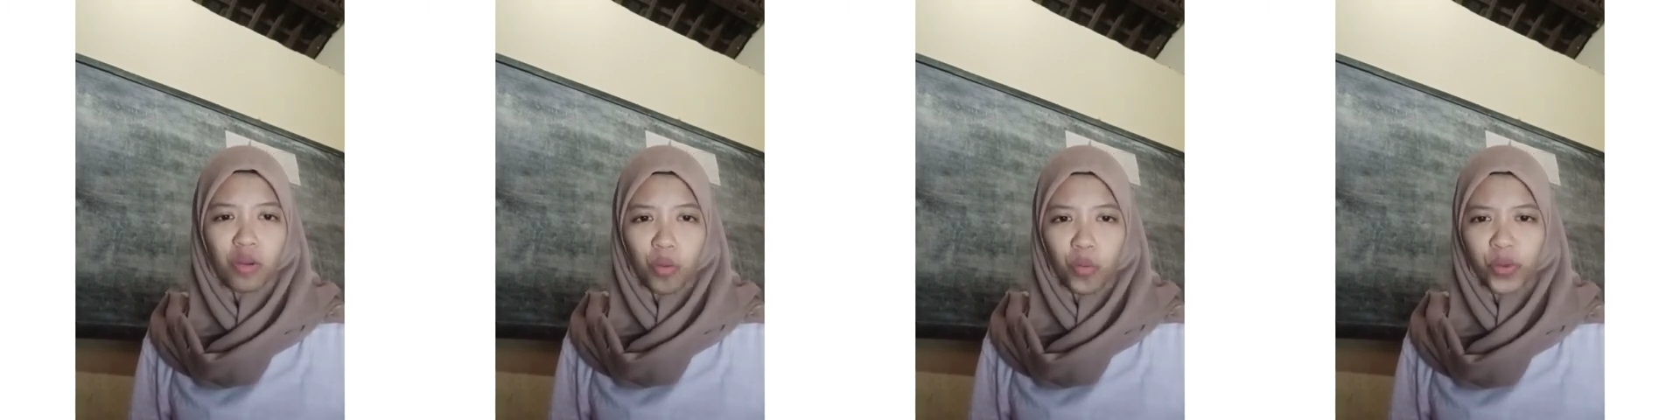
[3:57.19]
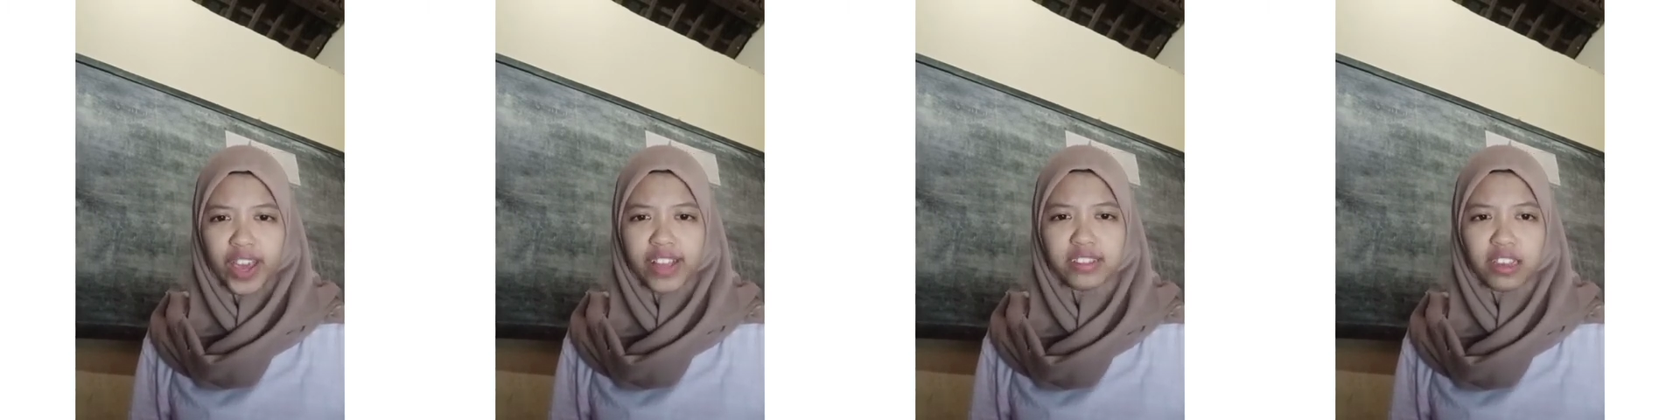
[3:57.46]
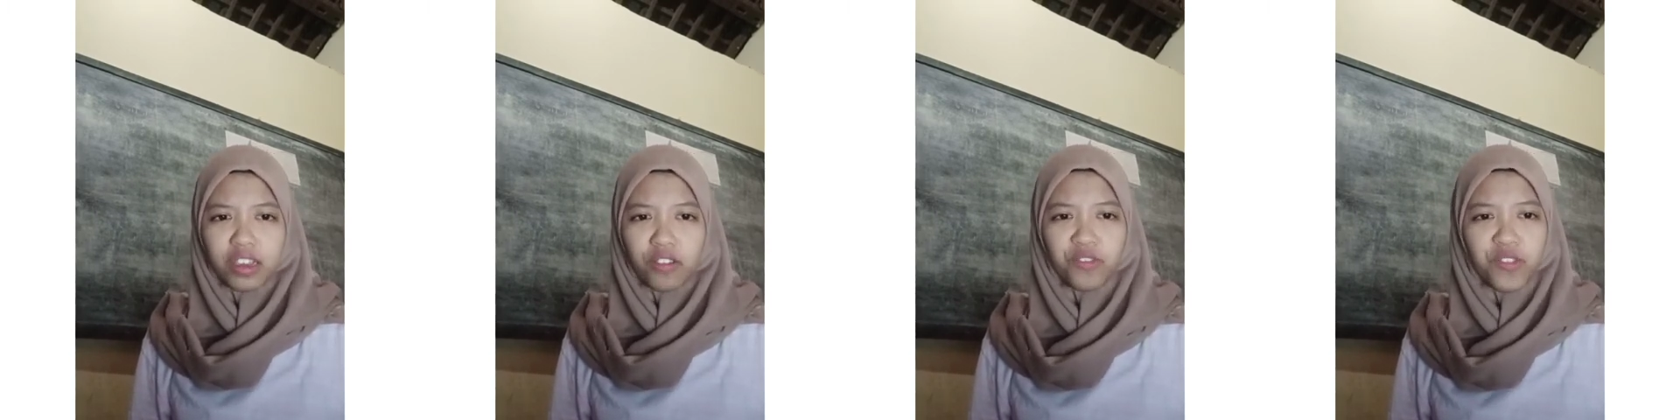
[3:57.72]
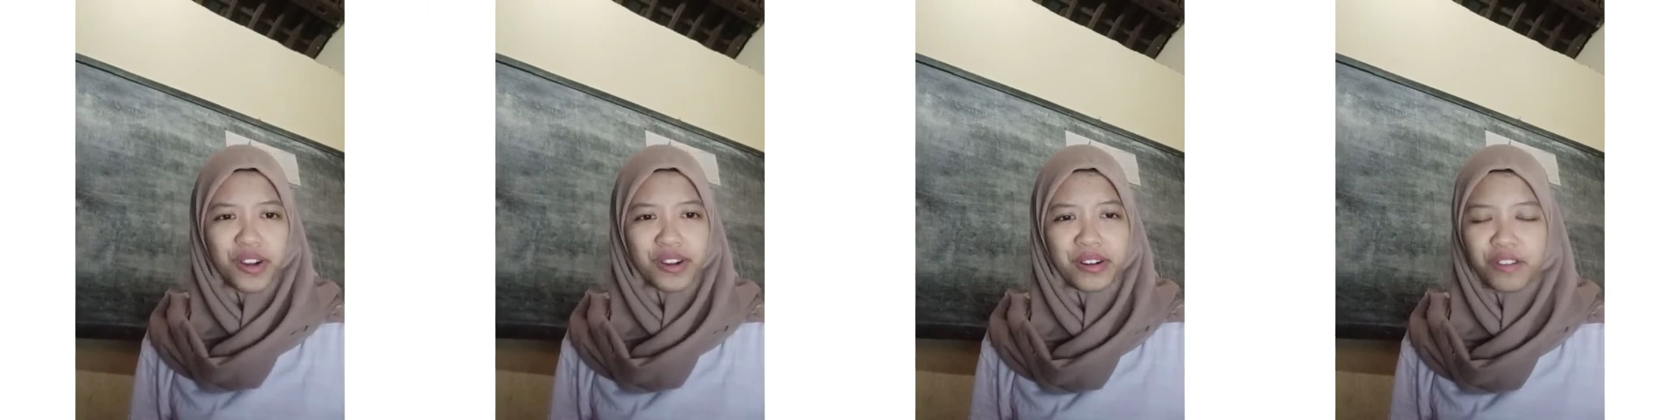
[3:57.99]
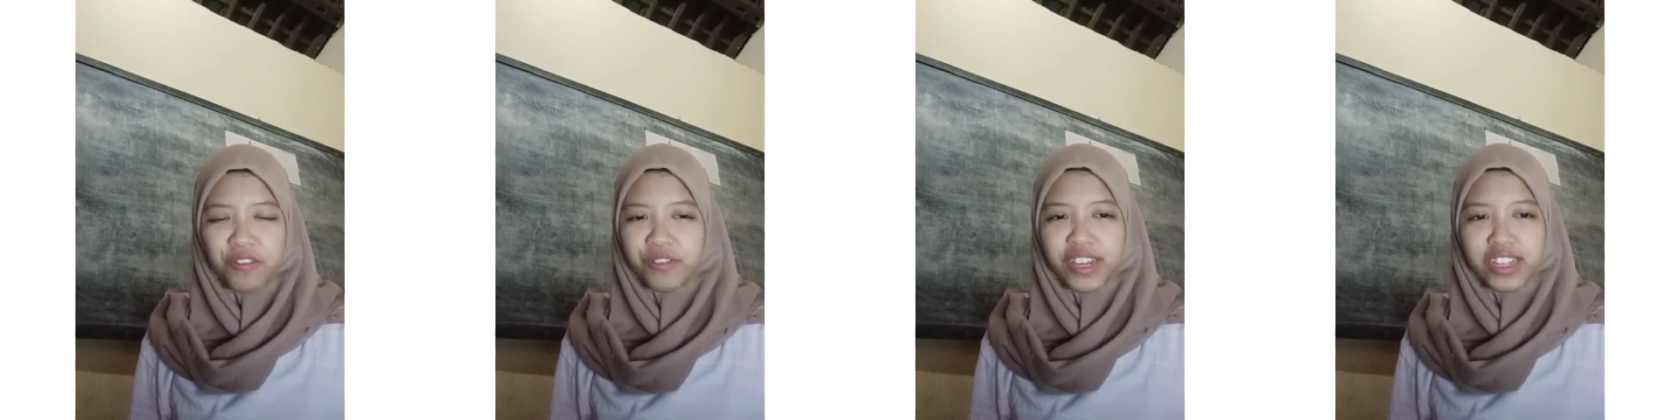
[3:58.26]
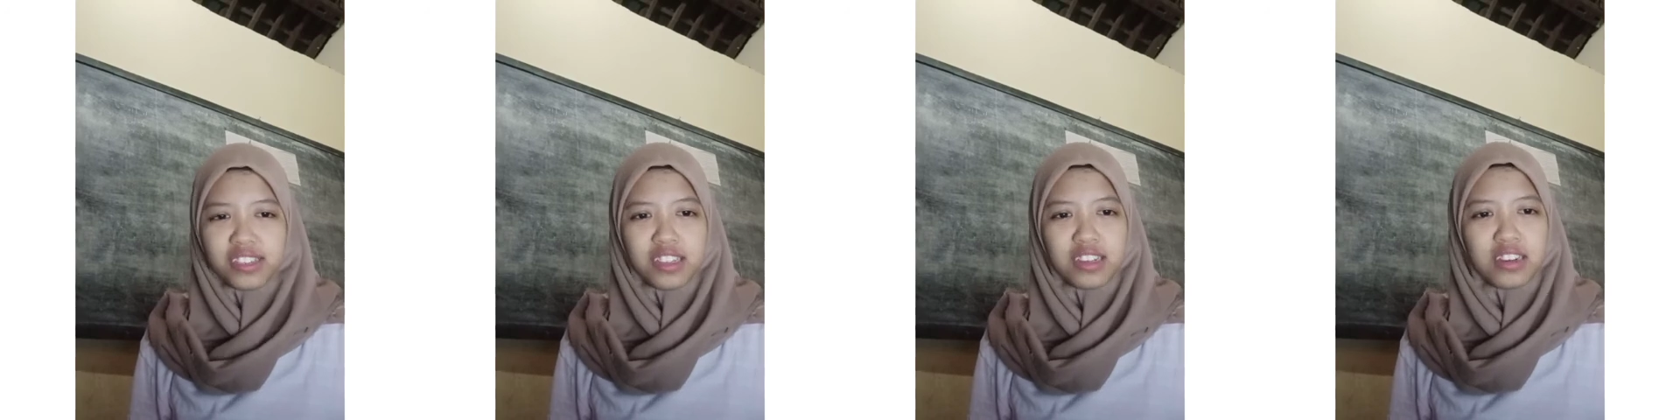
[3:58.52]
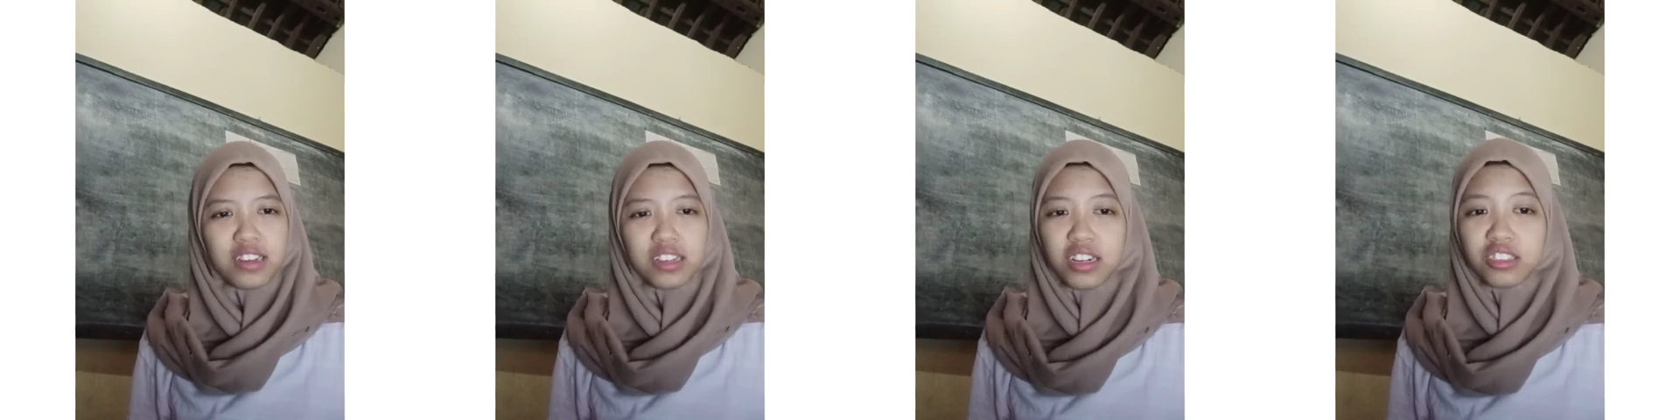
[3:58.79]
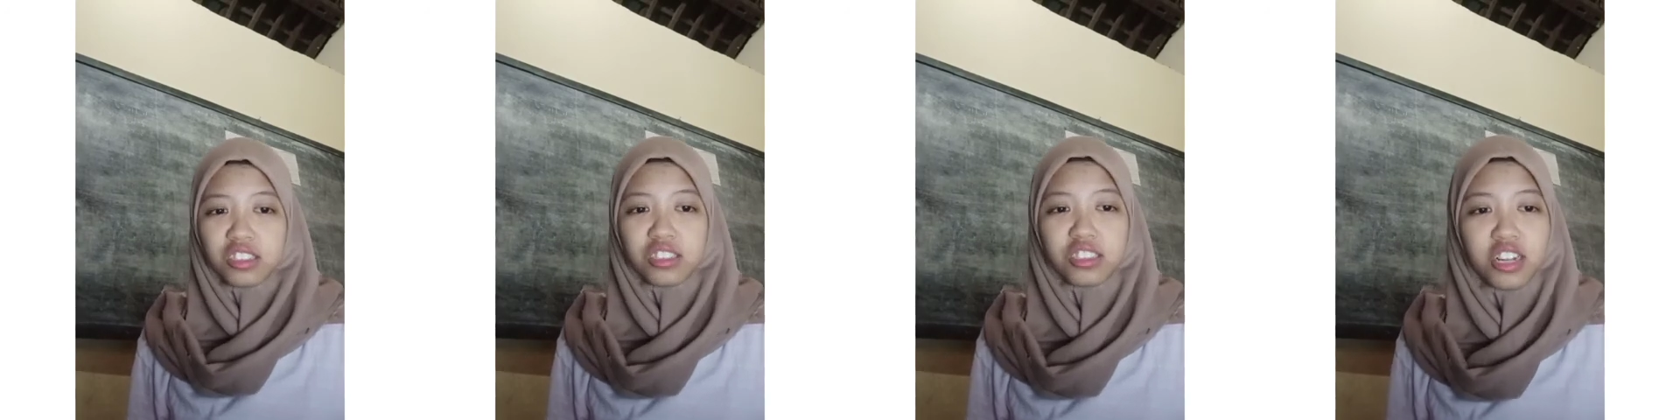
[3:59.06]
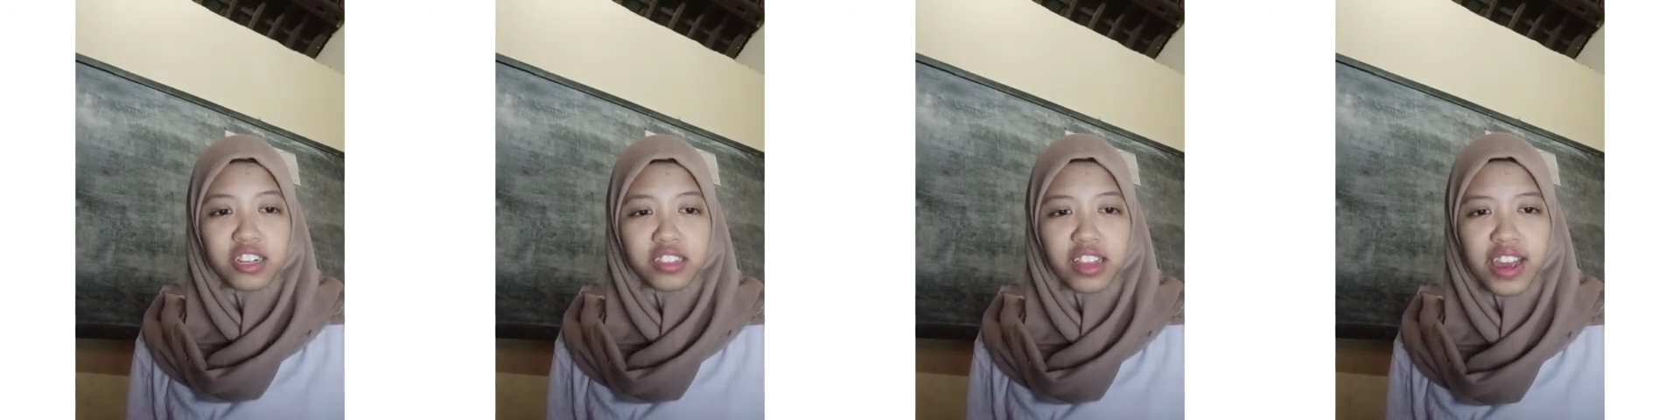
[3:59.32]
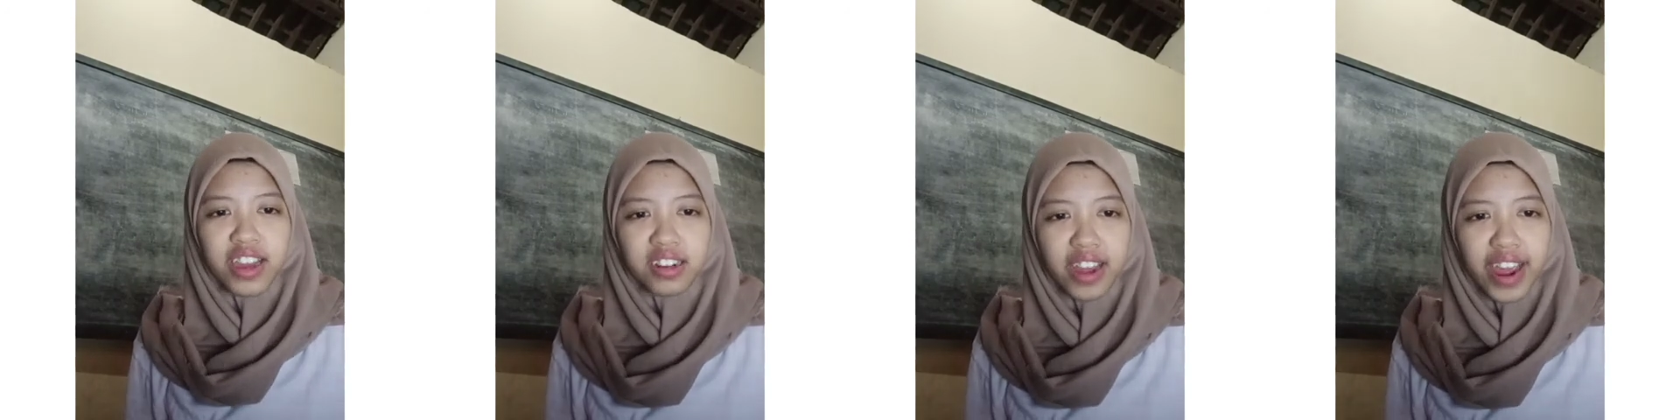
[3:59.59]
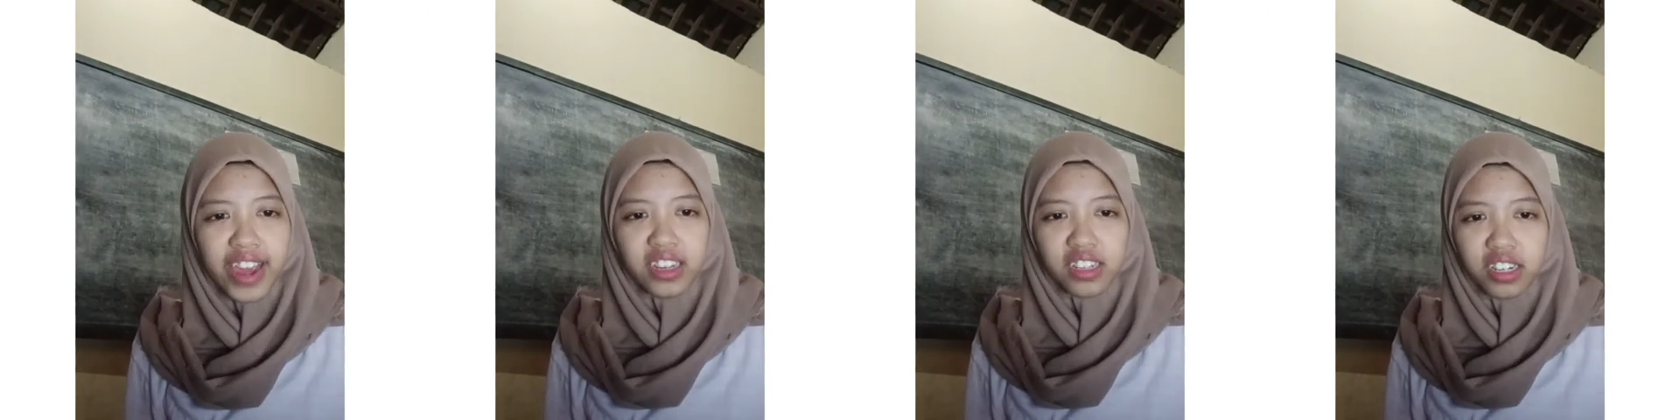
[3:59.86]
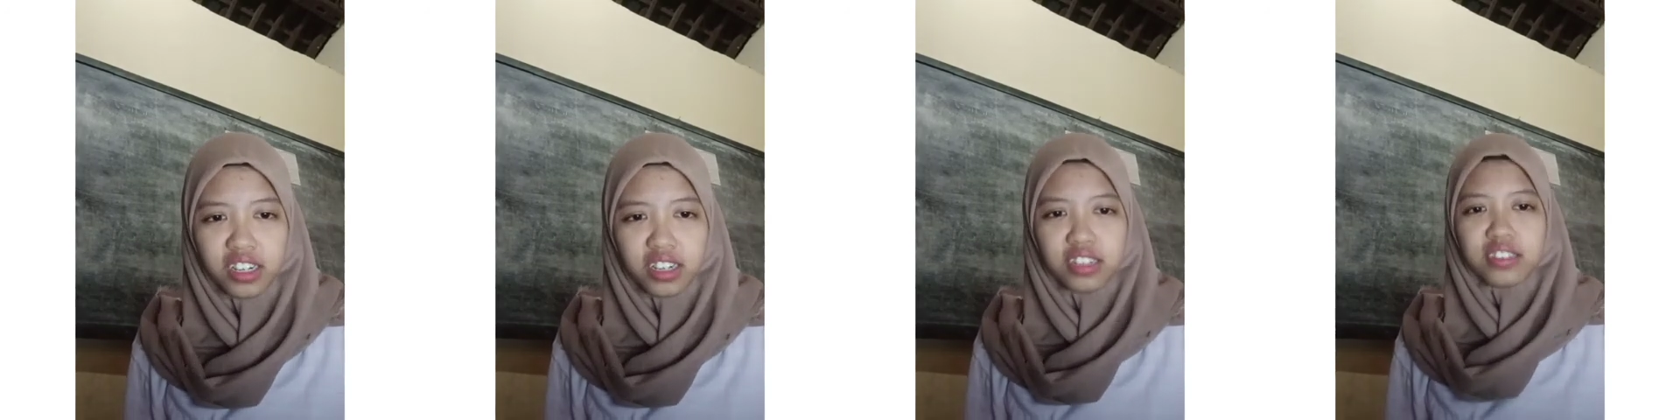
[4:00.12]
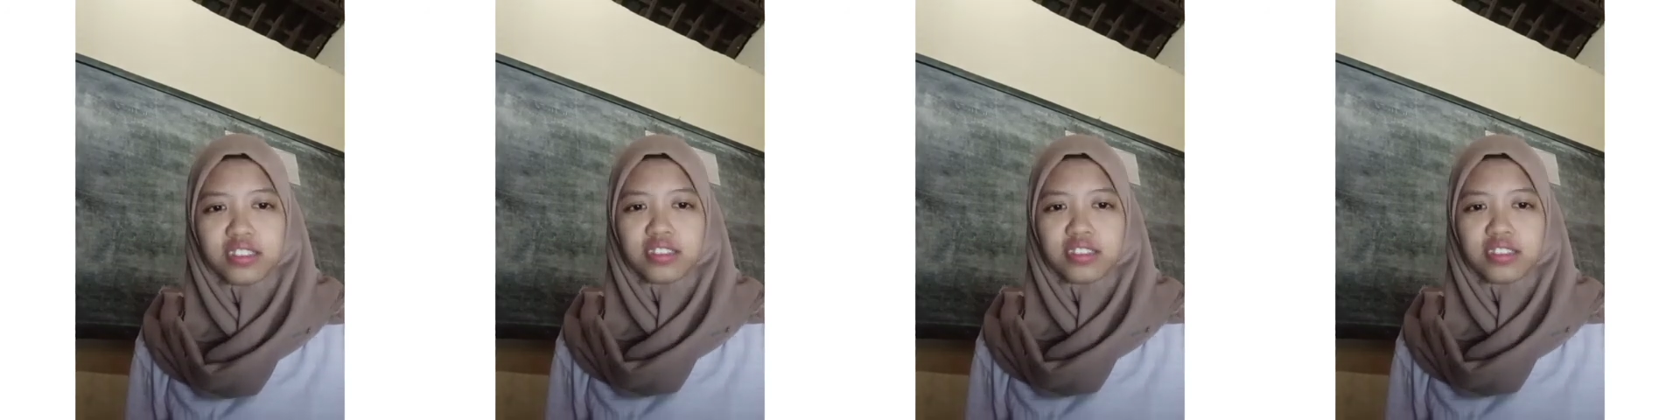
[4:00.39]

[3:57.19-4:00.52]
waiting for her with a stern anger.